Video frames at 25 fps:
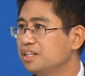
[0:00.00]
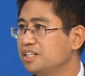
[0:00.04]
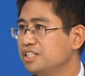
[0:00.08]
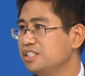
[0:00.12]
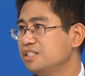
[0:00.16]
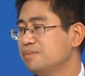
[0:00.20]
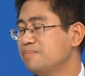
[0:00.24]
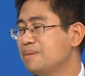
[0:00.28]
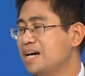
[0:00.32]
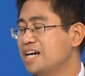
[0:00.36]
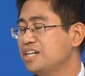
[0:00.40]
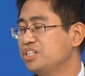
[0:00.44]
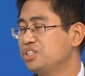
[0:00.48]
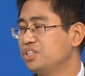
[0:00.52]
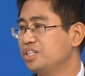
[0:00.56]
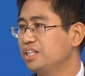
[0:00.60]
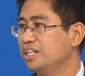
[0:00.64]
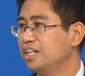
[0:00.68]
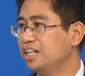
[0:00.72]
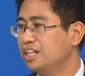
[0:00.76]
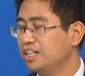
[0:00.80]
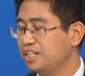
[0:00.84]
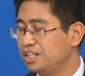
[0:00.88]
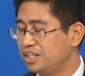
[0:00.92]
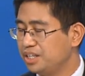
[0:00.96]
Especially,
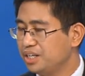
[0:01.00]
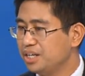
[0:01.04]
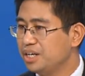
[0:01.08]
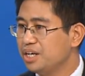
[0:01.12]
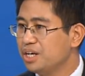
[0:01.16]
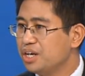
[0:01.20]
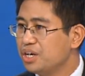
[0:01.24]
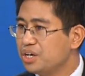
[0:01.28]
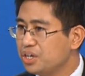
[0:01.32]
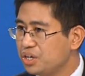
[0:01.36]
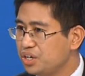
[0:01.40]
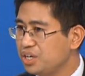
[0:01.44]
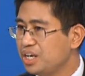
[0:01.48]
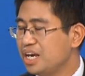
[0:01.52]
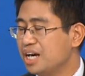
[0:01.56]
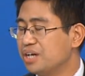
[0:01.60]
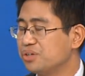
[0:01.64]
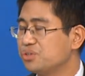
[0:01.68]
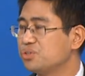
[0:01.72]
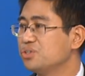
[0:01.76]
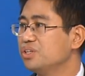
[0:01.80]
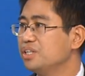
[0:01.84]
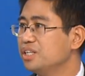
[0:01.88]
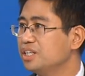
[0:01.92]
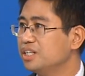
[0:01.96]
uh,
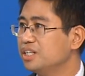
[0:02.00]
Yes, uh,